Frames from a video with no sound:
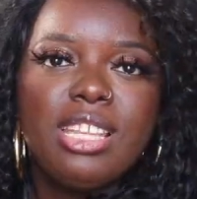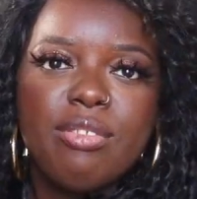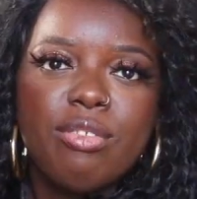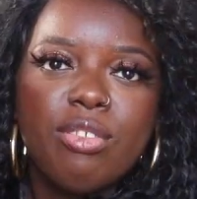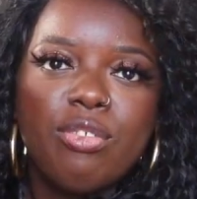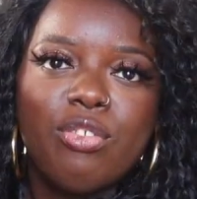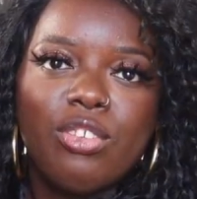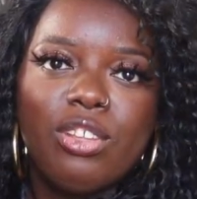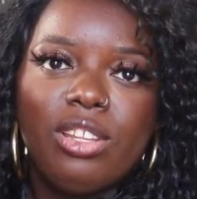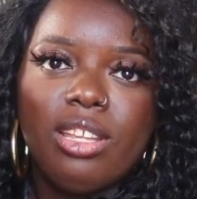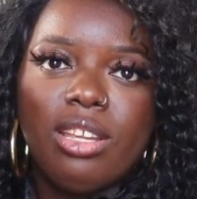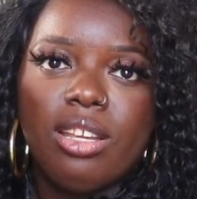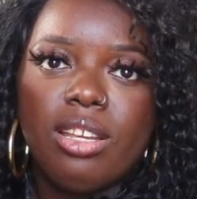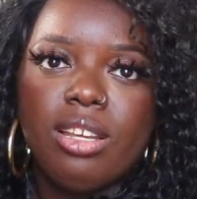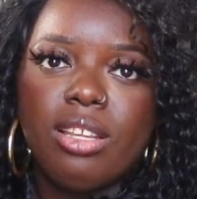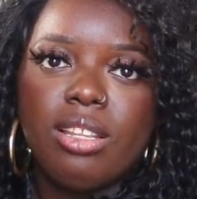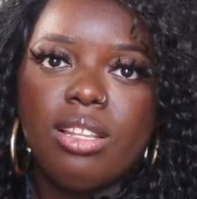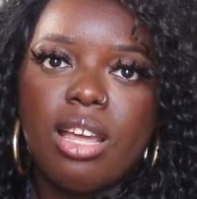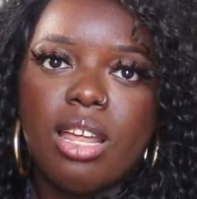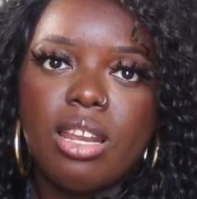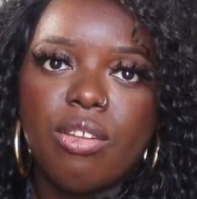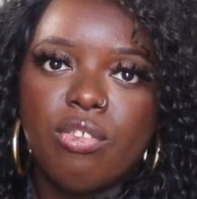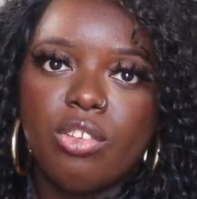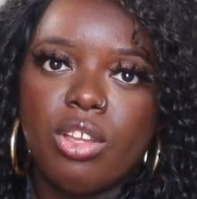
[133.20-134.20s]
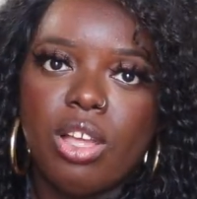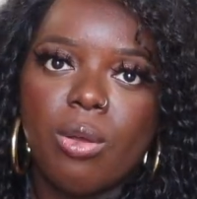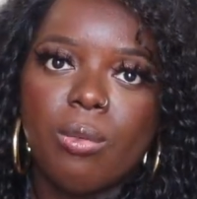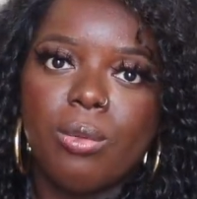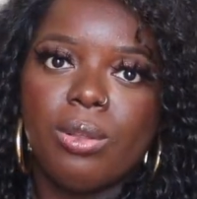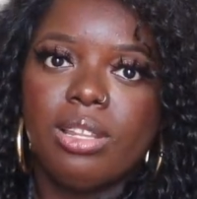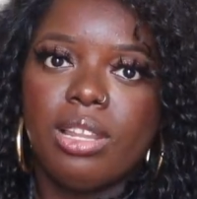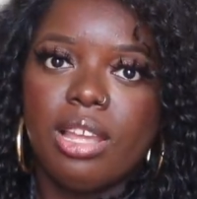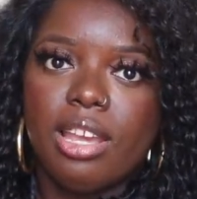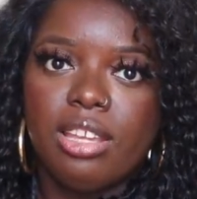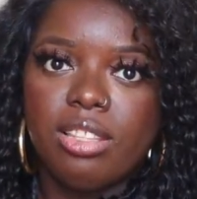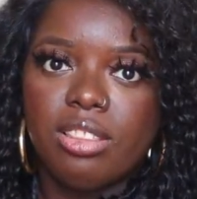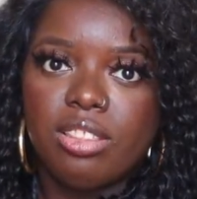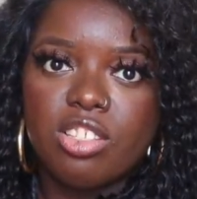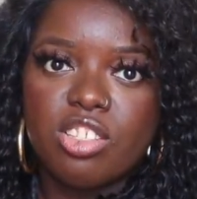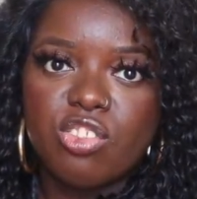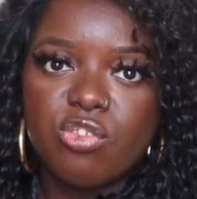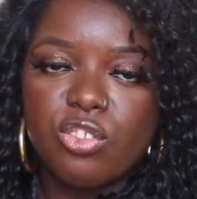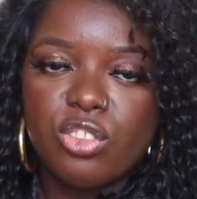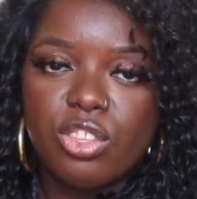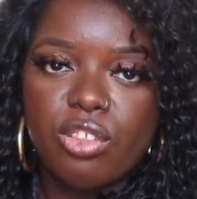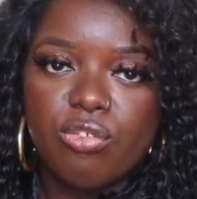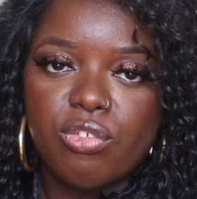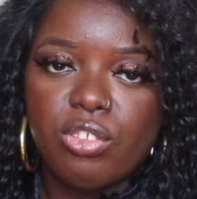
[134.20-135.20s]
I have a feeling a lot of y'all will like this
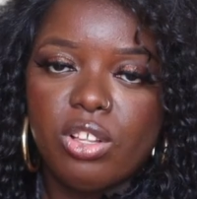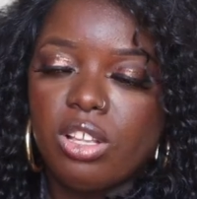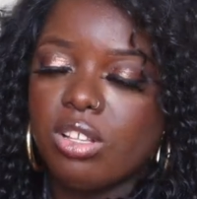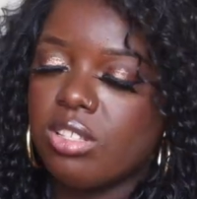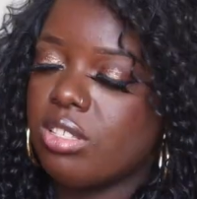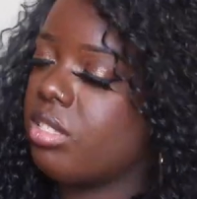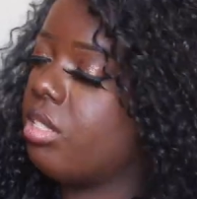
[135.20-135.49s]
for the fall